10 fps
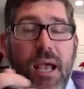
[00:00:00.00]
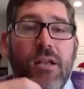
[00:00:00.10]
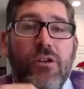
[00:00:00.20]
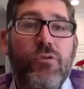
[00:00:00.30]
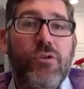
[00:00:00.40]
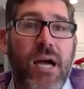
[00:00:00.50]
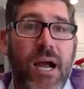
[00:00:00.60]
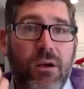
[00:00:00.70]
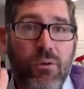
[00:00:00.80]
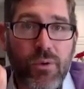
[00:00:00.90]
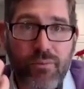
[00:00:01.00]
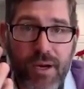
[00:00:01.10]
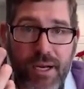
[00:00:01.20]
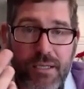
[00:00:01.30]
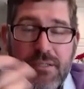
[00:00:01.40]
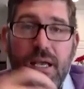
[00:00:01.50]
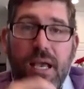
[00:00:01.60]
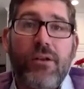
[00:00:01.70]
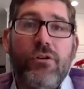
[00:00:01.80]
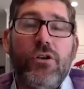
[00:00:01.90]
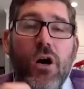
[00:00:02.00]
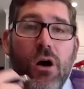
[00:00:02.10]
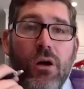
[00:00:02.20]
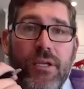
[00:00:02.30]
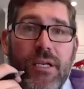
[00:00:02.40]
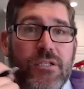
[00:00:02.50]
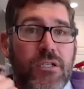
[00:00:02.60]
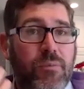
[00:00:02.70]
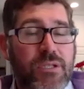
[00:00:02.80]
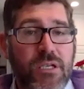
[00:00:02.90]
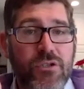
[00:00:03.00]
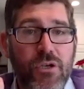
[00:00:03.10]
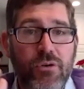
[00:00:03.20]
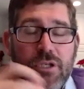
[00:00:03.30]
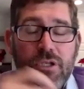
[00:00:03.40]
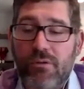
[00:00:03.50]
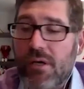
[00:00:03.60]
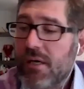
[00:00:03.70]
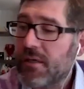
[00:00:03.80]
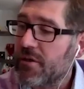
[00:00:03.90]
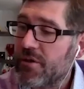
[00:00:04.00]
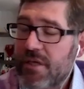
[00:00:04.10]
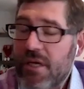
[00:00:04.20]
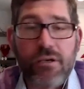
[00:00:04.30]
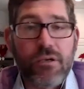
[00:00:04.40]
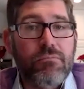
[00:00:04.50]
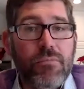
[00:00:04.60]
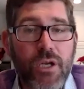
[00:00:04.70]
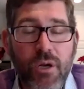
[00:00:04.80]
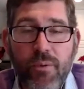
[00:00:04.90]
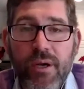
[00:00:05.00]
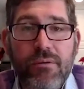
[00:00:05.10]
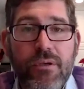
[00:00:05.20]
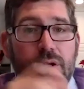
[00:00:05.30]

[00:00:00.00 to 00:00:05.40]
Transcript: and you dial with Red X and you're calling and someone says no to you, you say, you know what?